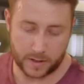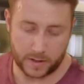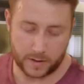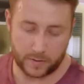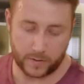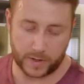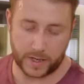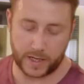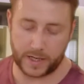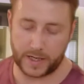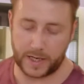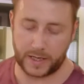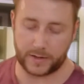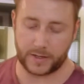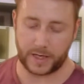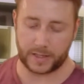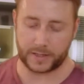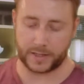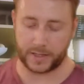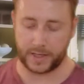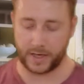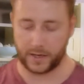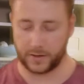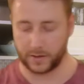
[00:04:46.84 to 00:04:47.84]
we can knead that
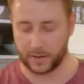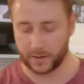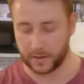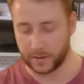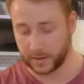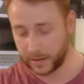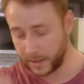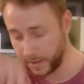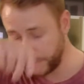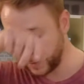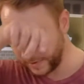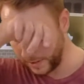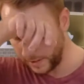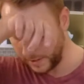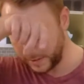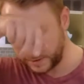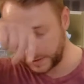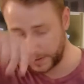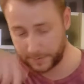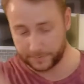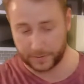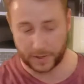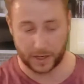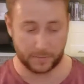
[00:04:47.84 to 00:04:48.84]
together, keep it in a
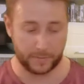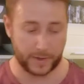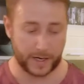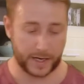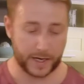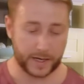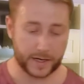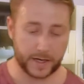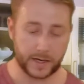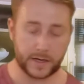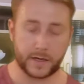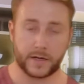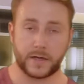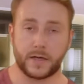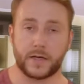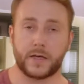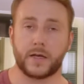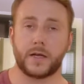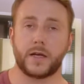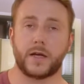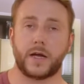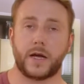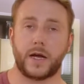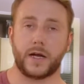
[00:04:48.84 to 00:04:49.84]
Ziploc bag,
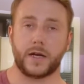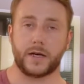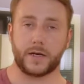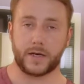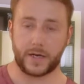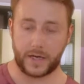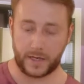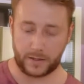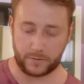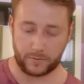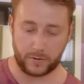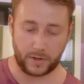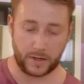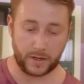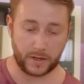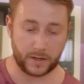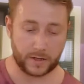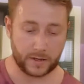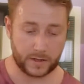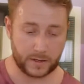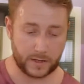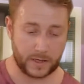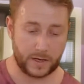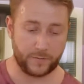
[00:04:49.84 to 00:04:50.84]
and it will
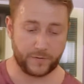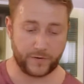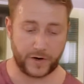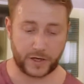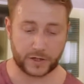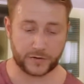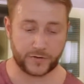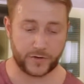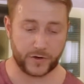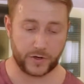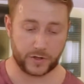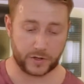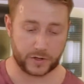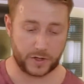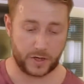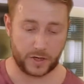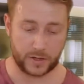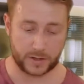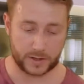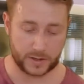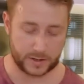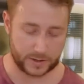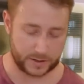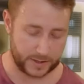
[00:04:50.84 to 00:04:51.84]
keep fresh for you as
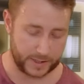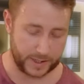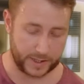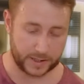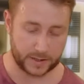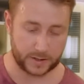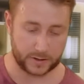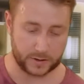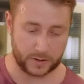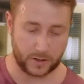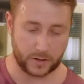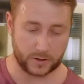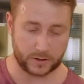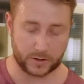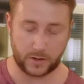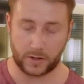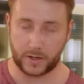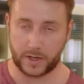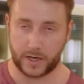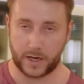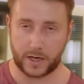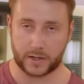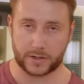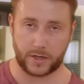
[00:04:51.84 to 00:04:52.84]
long as it's in date. As long as all
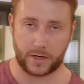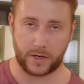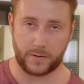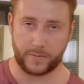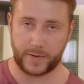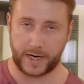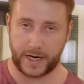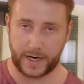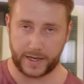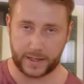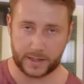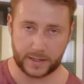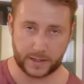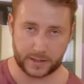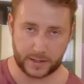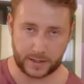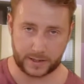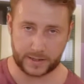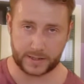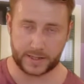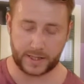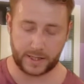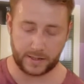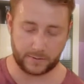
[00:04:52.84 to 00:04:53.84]
the air is out of the bag,
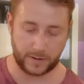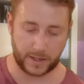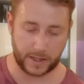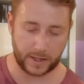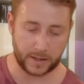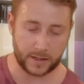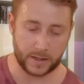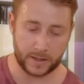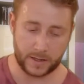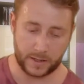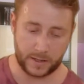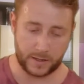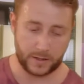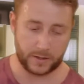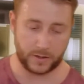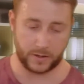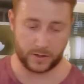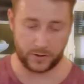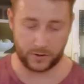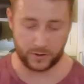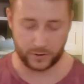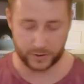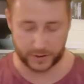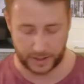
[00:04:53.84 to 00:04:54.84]
it's sealed well, you
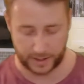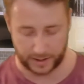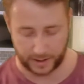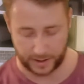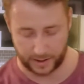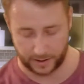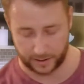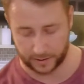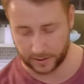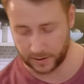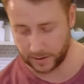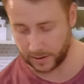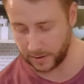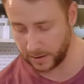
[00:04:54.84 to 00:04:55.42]
can use that again.